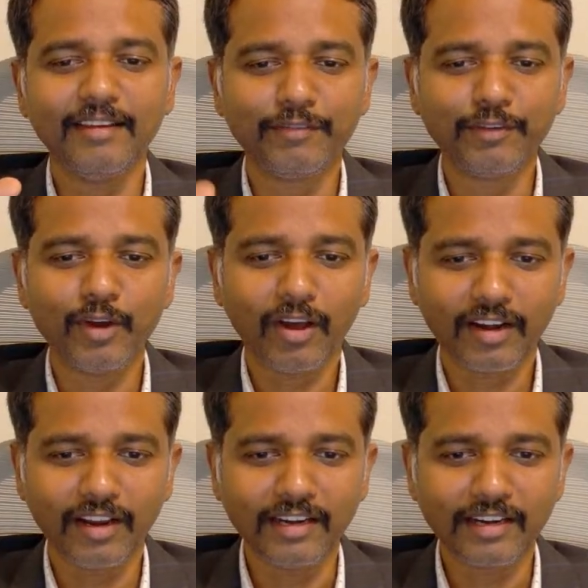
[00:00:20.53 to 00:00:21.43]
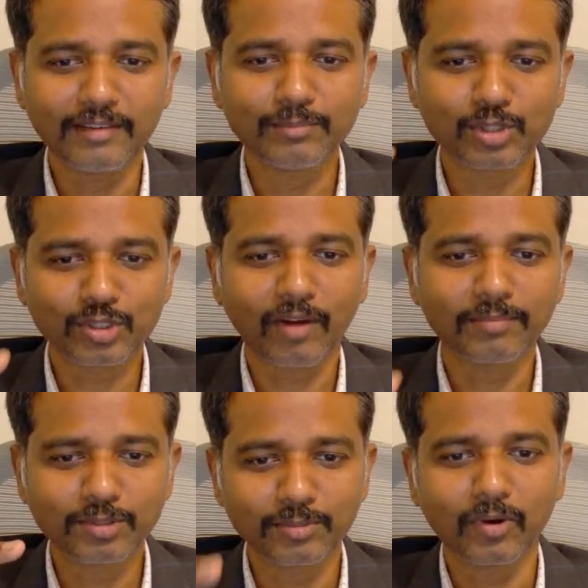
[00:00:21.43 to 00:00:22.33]
if your income
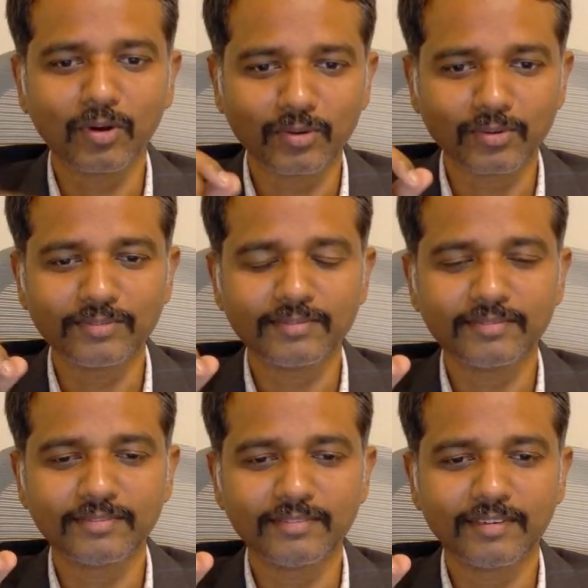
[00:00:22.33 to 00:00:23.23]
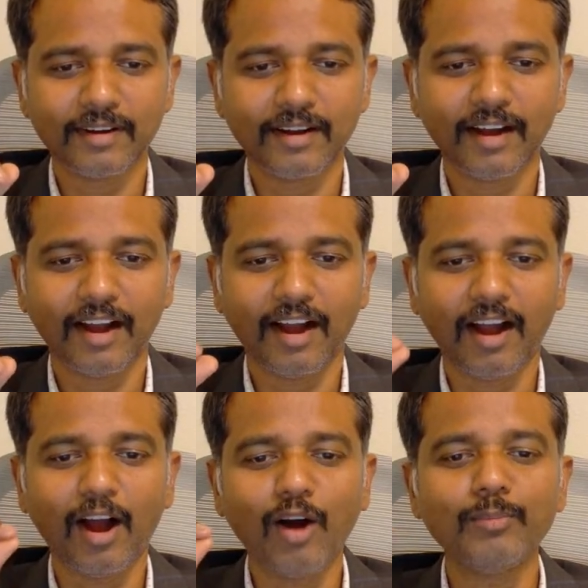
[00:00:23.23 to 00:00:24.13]
stopped tomorrow,
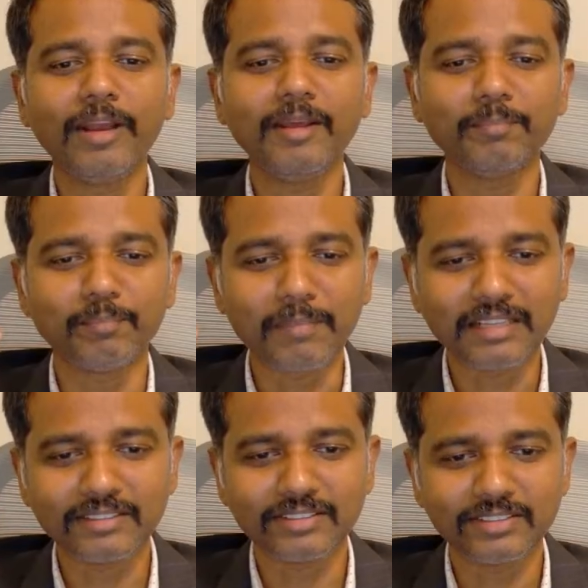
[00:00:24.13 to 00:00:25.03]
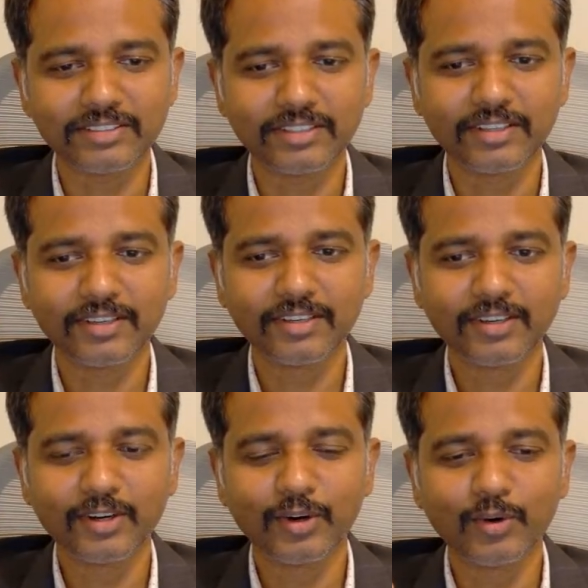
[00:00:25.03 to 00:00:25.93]
how many months
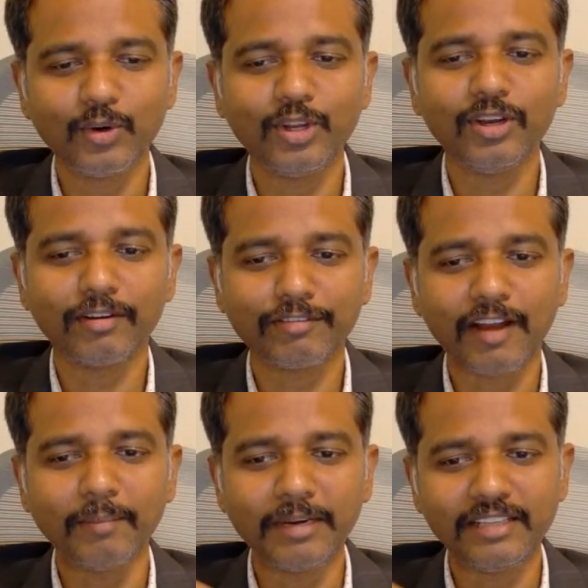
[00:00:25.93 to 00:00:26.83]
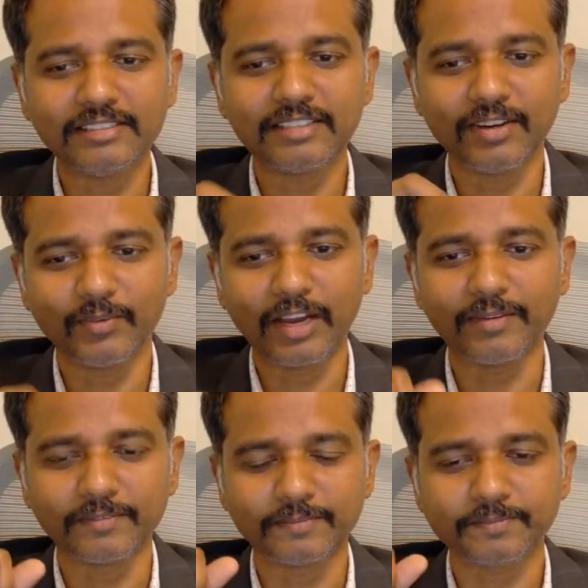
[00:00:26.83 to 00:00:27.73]
could your family
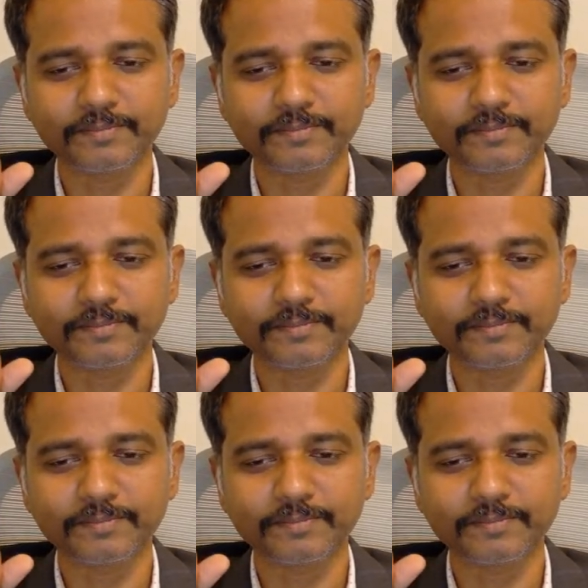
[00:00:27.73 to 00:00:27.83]
survive?